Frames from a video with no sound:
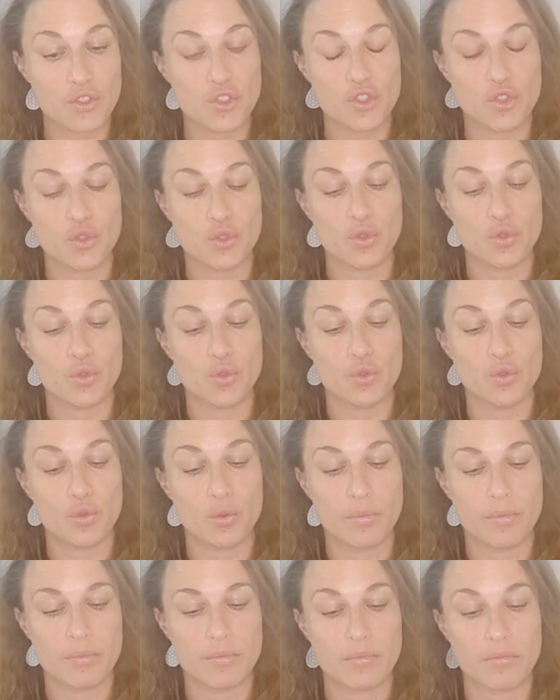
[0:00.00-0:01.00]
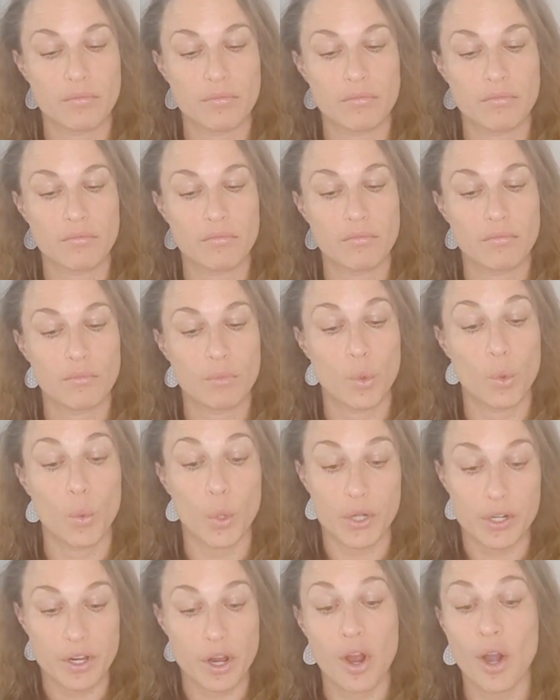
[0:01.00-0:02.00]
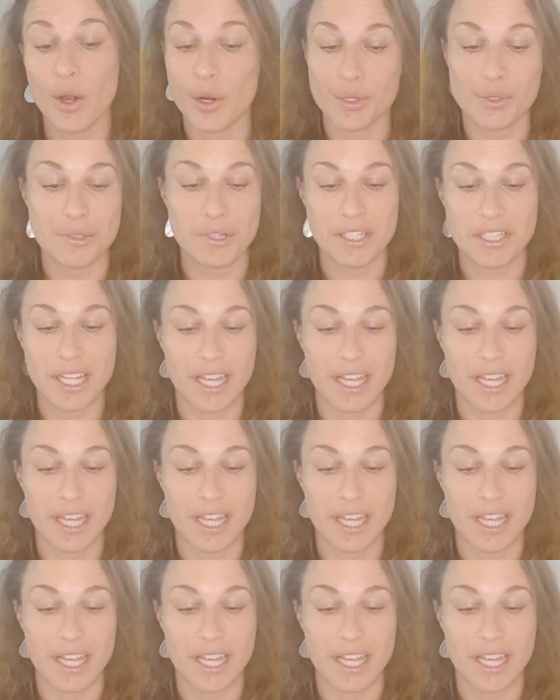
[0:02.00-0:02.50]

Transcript: to work hard.